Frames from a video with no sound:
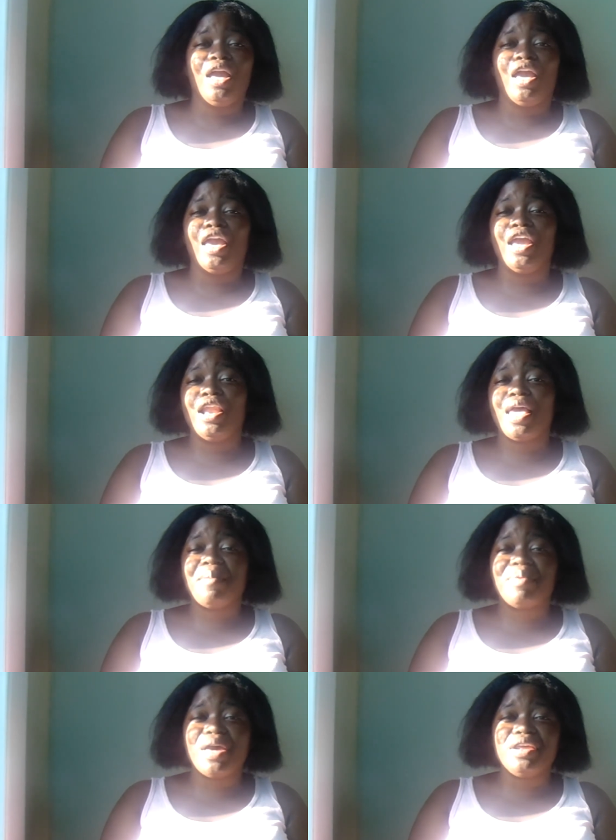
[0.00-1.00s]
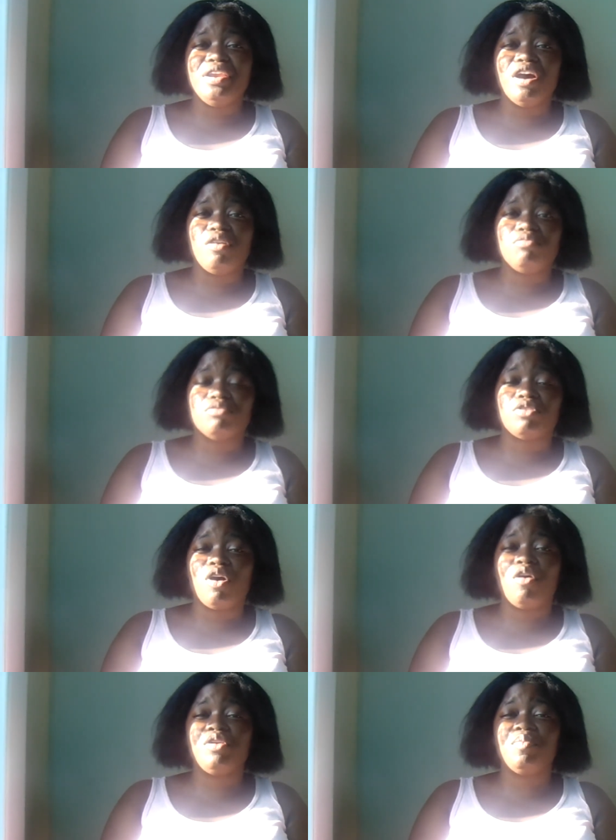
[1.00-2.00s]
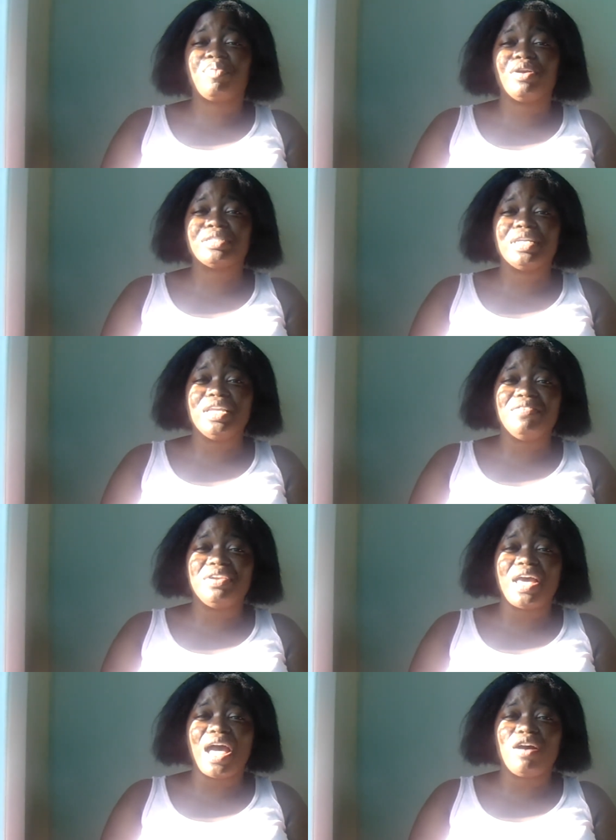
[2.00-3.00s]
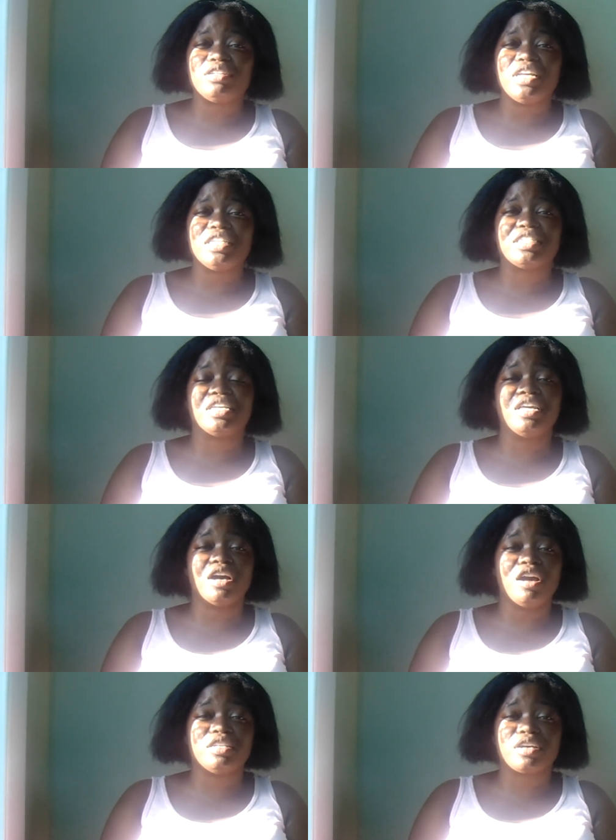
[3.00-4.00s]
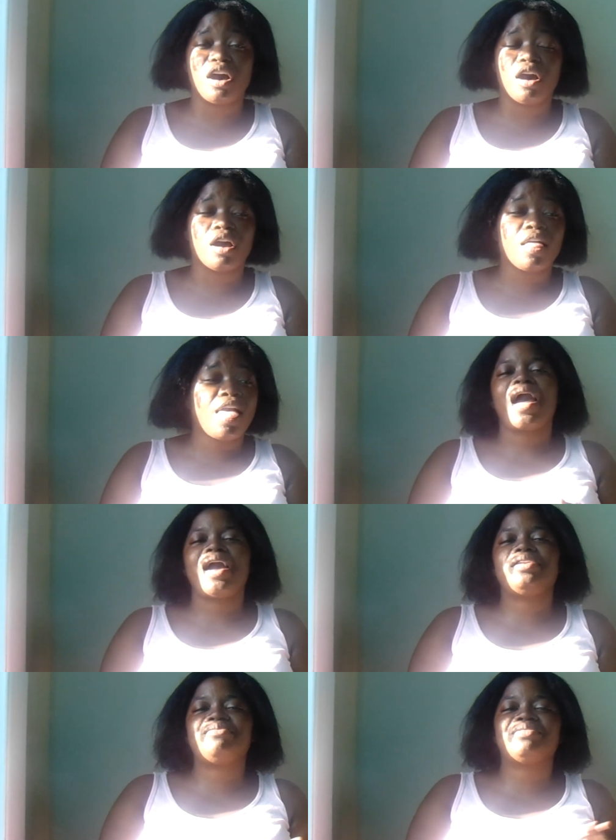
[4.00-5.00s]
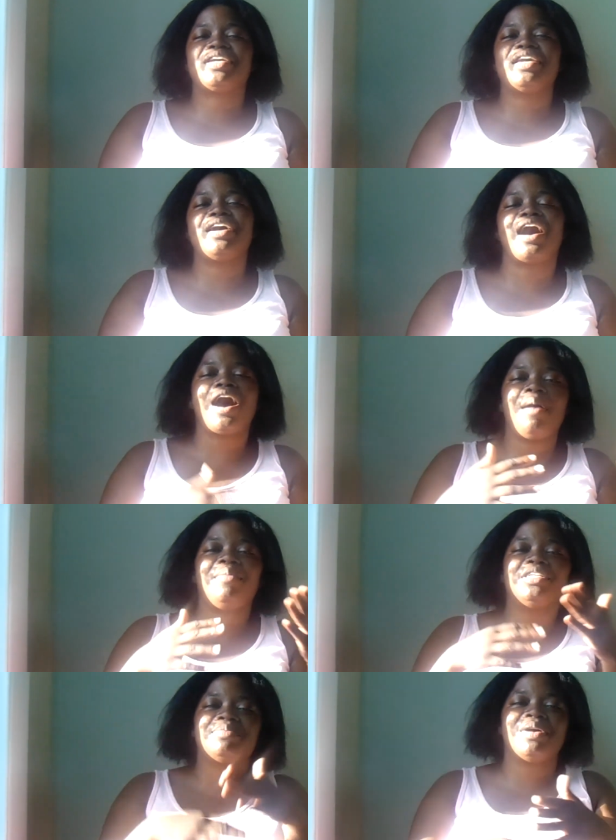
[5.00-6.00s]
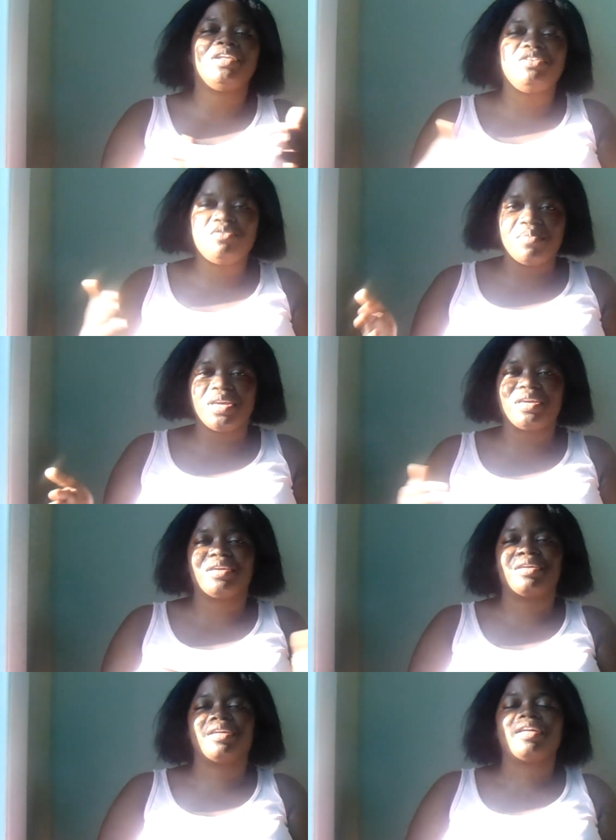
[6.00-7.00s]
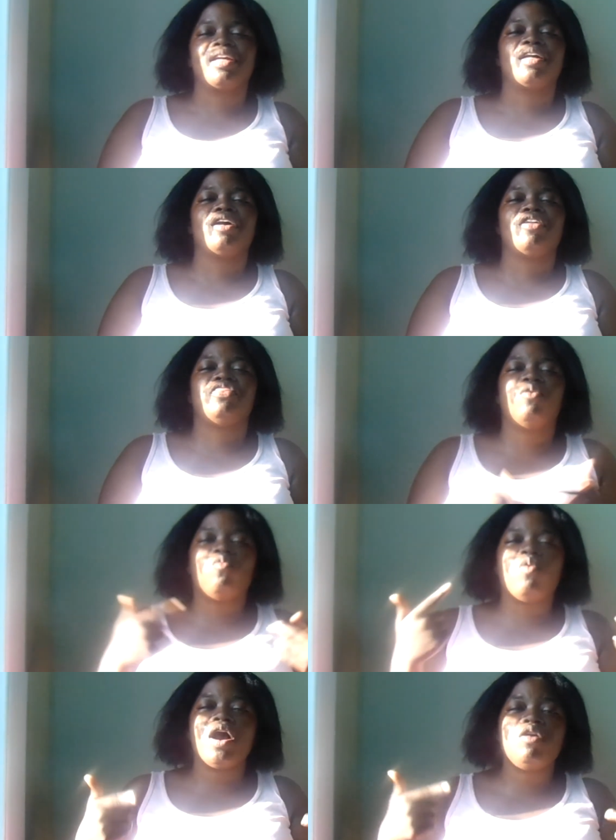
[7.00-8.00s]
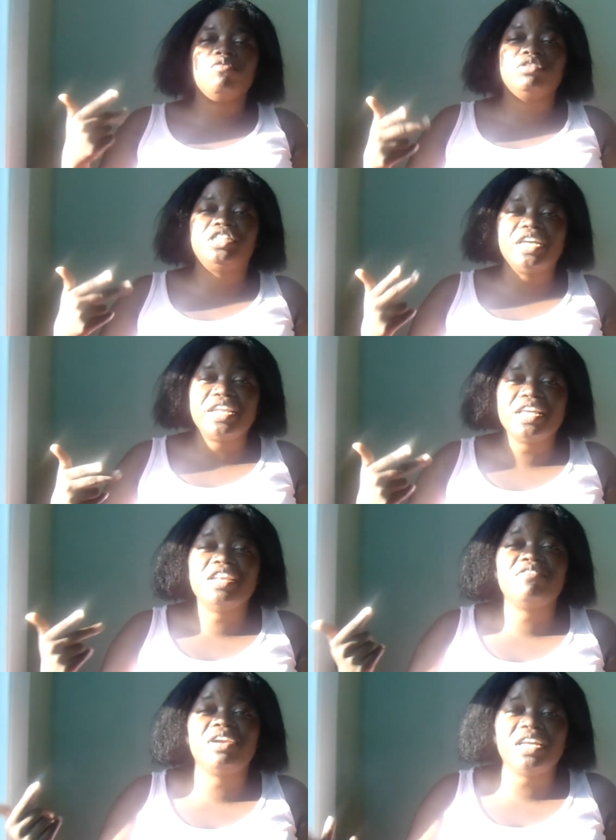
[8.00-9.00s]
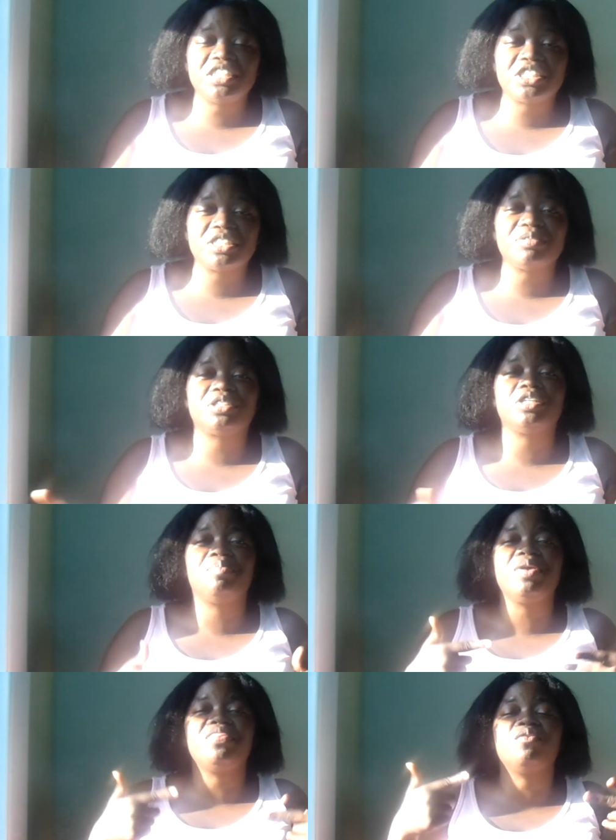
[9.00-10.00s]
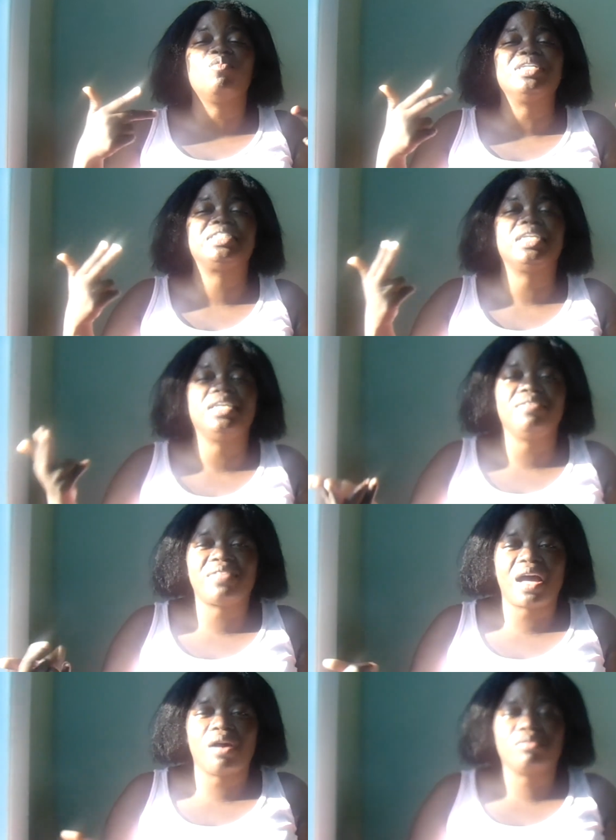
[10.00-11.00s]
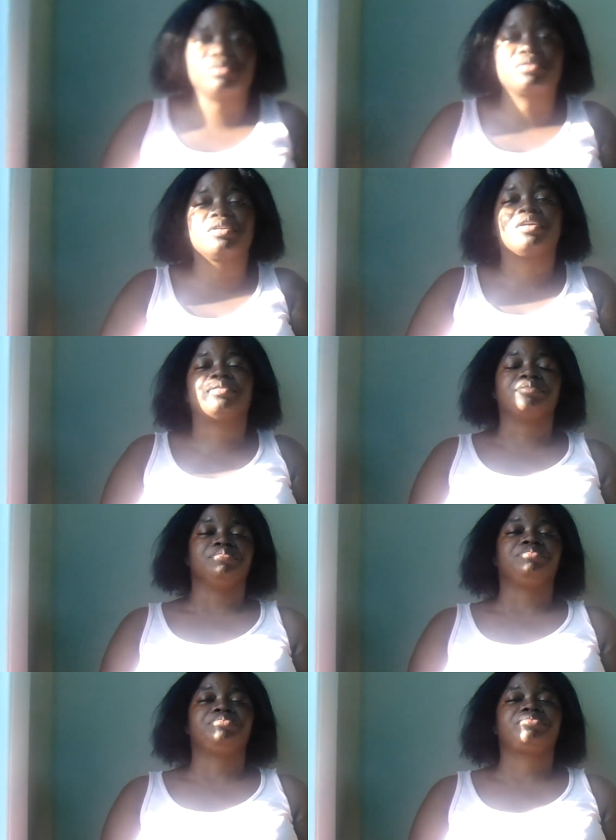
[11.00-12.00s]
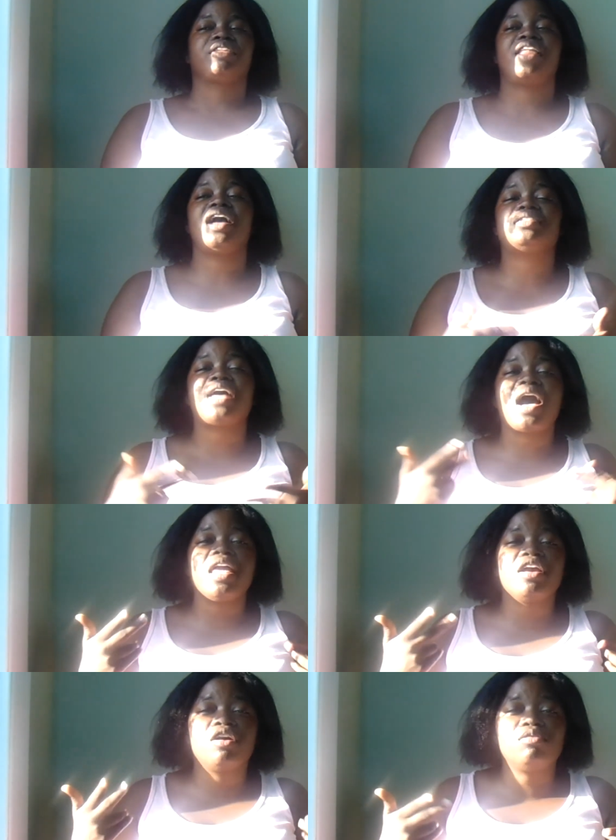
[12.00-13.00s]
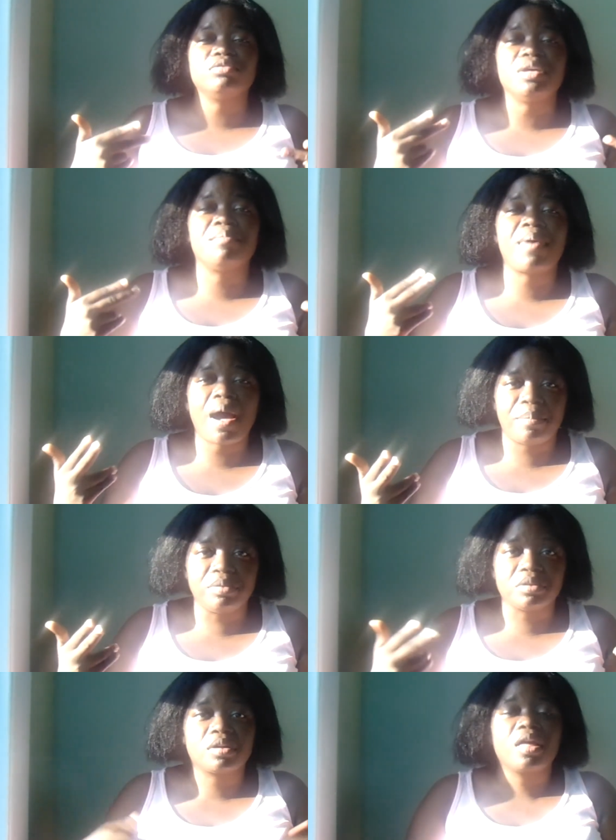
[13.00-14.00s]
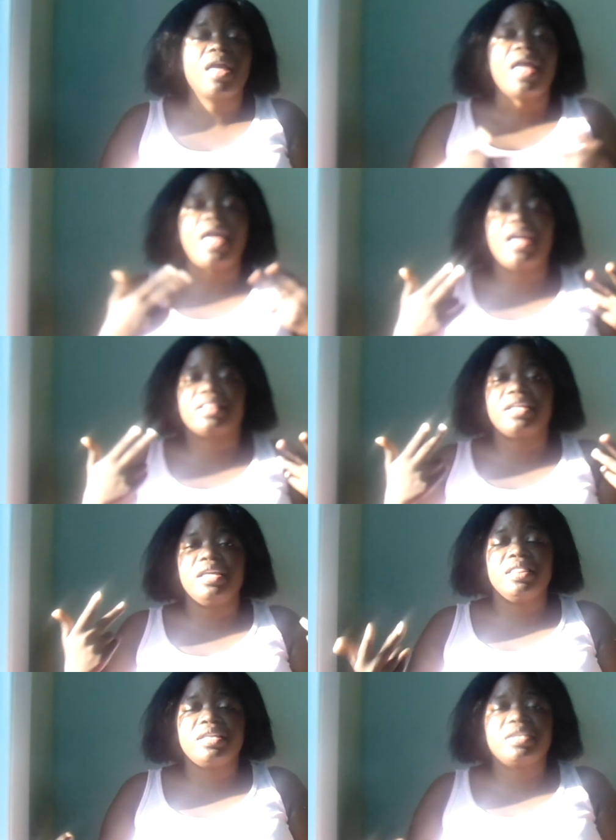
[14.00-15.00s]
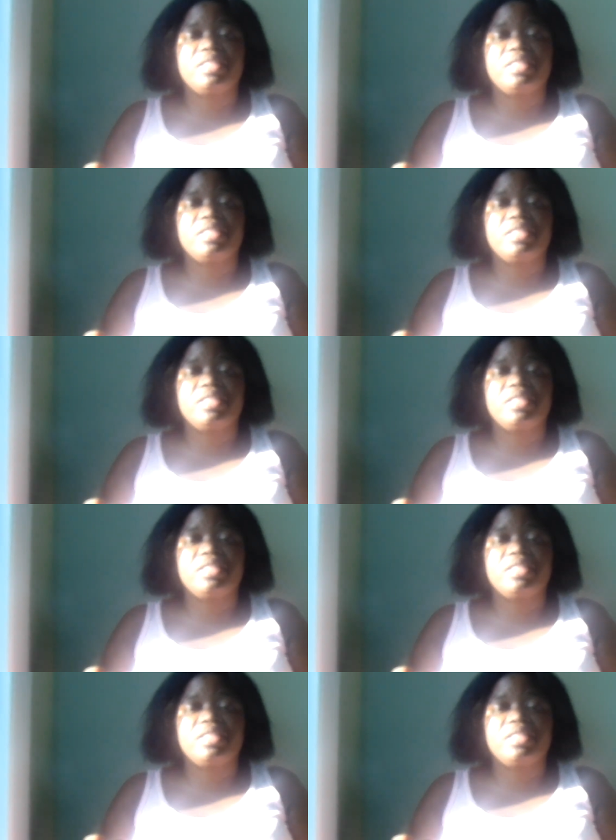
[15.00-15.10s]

He let Betty know the only person leaving the house is her. I don't care how much money you making. The one who cheated in the relationship should be the one to leave the house. That's how it goes in my book. At the end of the